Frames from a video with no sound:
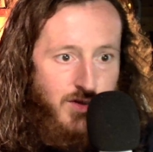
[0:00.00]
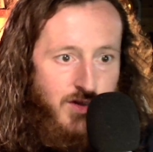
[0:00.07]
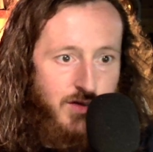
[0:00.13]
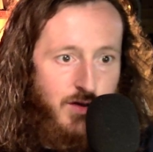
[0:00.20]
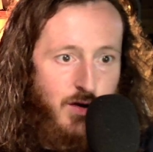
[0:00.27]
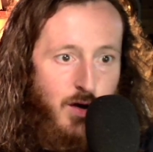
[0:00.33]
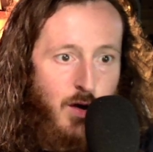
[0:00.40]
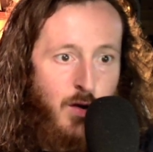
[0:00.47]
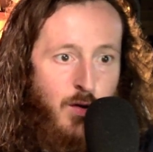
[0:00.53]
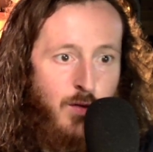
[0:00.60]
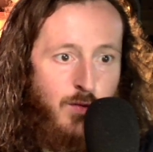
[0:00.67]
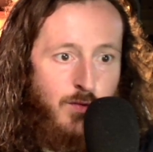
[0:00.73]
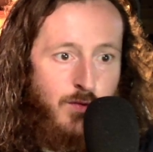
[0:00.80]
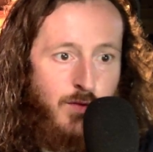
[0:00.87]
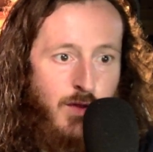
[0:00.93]
and their
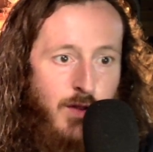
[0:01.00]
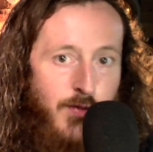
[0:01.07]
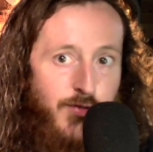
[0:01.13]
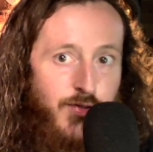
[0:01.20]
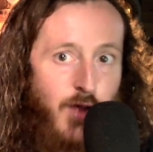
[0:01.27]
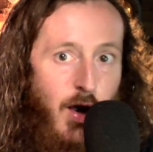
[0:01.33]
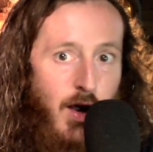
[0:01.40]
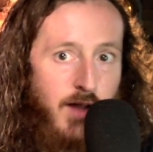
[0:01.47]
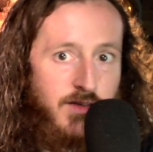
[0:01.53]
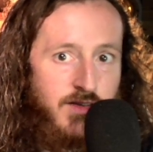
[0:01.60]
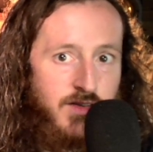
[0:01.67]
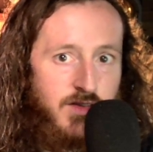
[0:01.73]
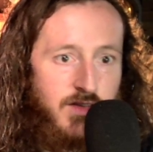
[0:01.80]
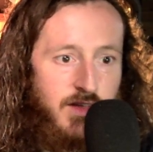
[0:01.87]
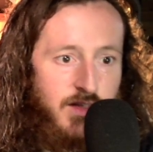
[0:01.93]
own
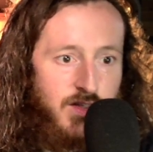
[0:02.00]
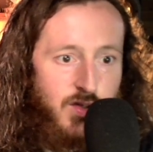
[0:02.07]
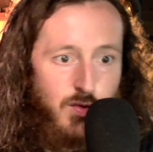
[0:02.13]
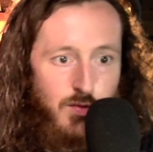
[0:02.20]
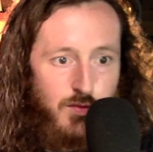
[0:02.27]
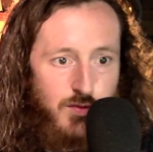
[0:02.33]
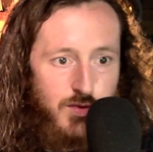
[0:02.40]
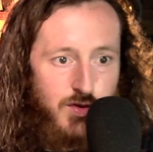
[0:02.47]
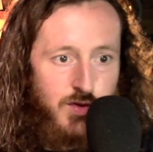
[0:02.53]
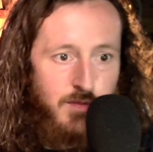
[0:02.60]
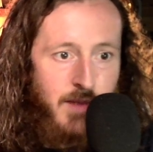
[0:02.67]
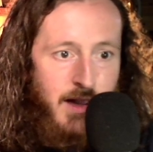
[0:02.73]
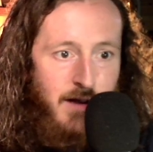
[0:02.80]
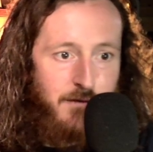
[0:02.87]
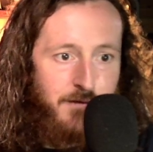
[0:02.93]
thoughts to
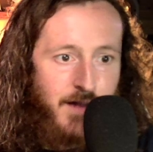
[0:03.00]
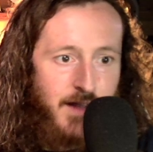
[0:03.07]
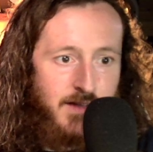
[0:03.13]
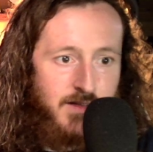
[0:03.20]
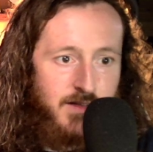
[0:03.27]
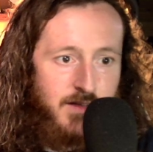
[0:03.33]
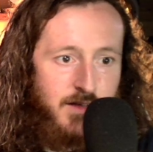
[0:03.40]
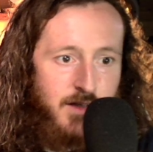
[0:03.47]
manifest.